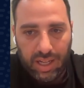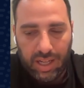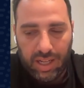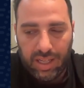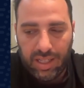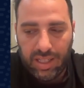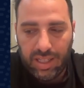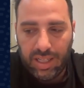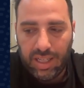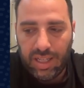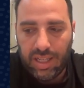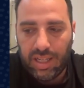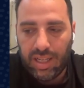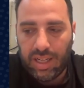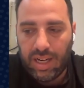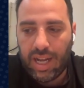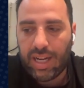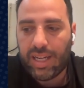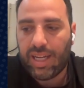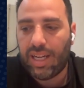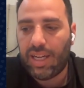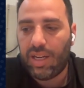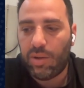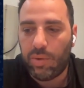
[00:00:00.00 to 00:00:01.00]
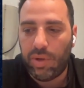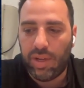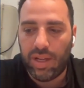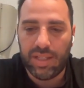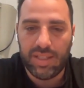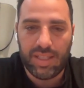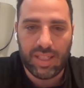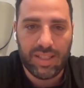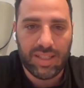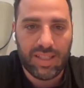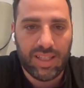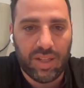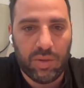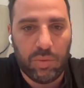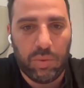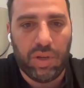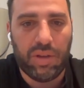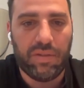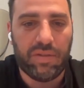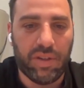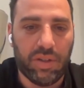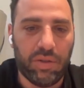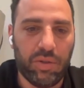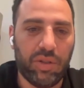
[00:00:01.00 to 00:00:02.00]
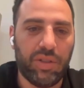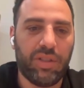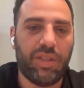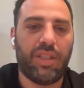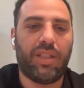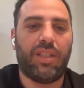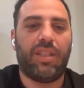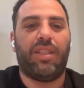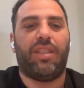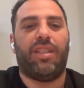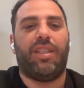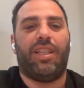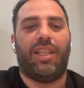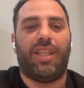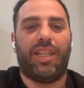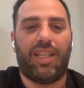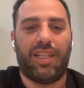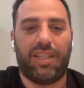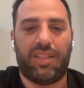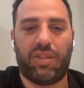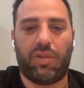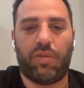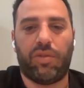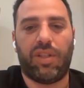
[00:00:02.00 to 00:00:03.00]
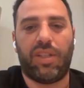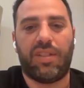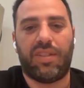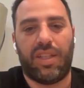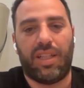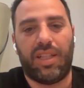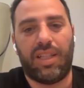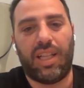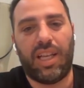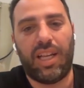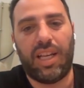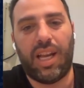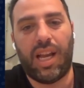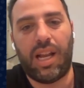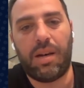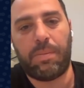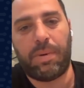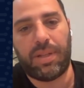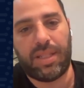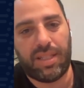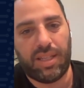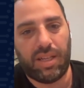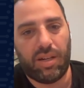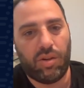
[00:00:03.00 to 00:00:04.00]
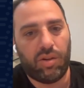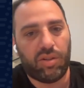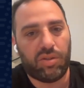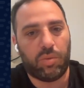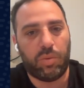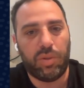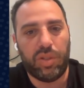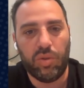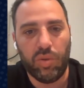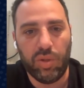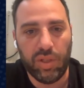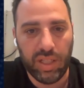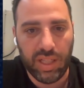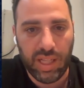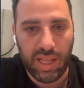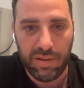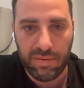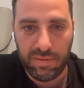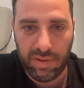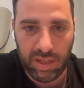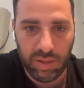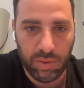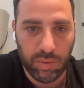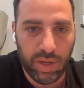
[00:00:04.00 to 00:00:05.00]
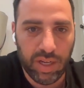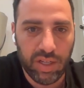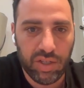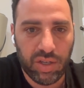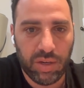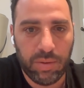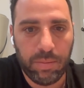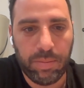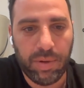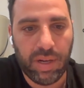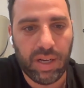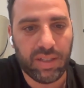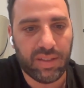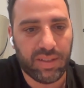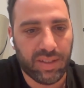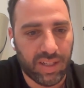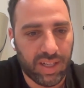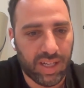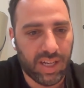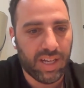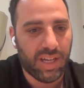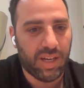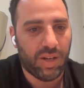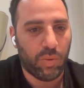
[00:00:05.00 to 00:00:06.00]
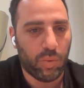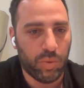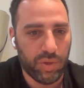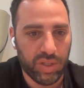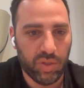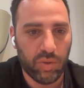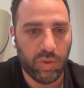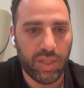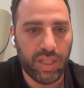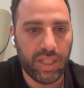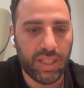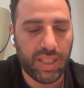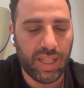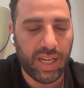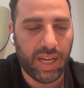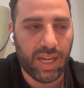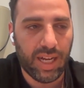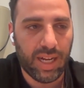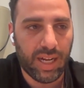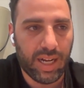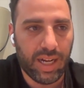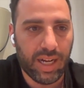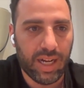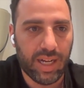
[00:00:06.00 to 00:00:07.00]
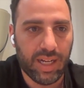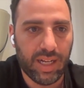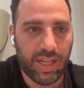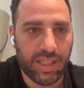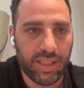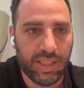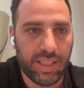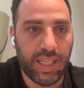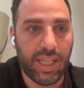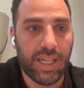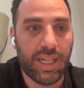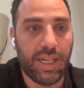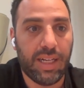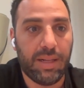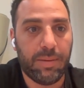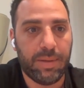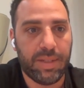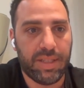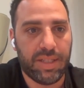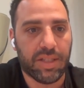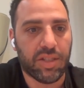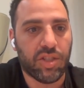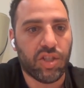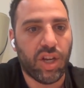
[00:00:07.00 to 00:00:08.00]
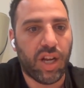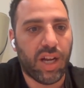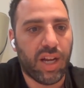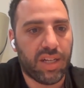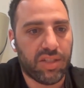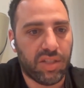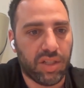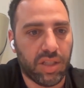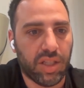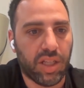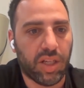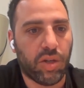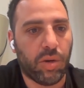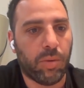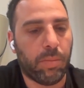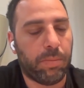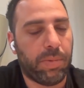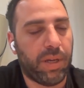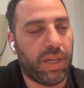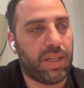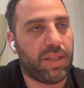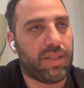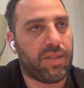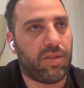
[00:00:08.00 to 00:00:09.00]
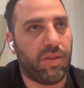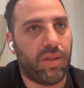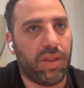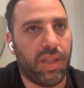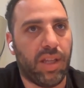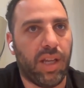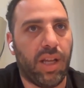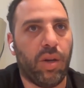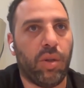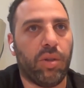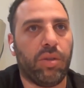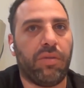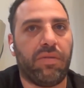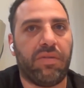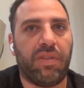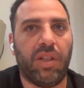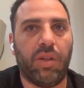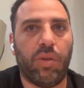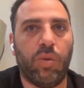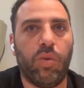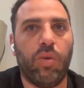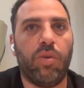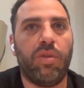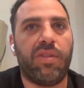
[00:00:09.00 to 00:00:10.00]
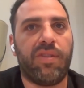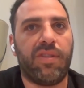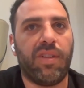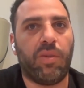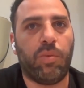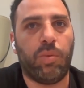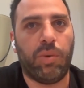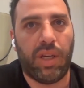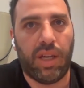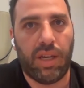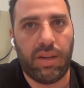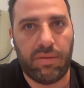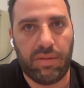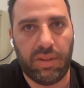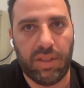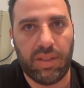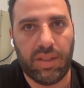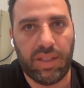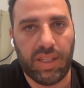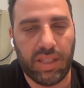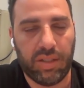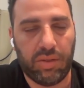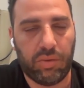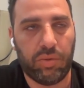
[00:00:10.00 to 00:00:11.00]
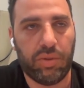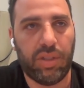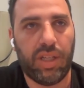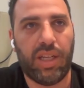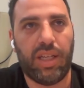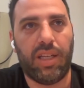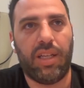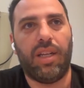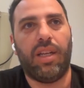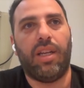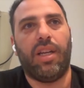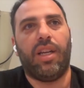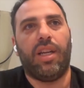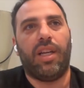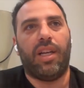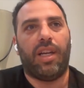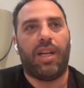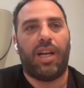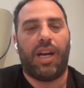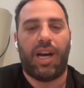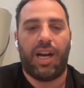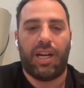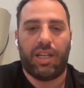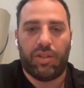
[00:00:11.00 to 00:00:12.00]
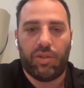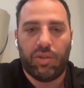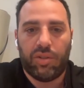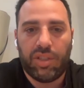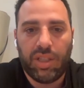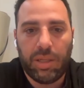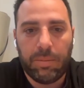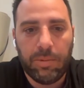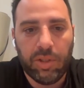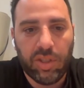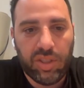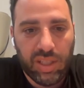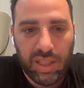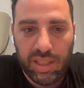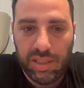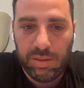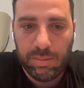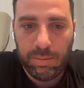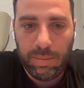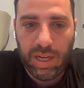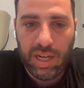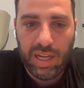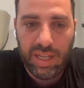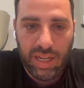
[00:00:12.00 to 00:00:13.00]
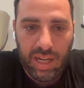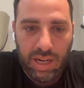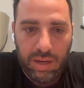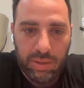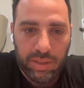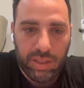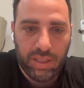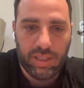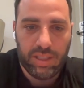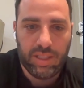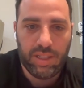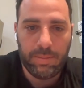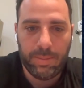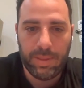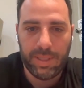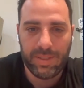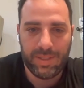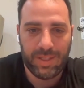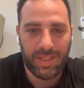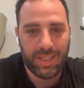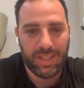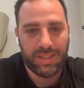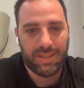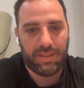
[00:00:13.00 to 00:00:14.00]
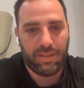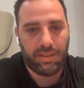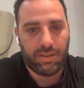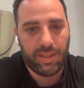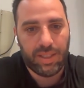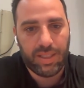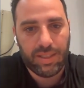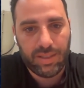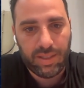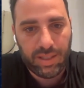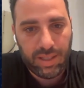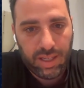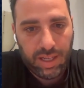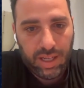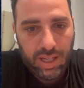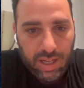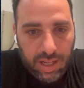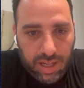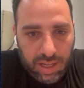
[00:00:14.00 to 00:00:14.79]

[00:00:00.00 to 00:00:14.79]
And luckily, as I said, we have a good SREs, and they help us a lot with doing the evaluation part. We're doing the LLM as a judge and the comparison. A lot of the rules that we have there today are contributed by our amazing SRE.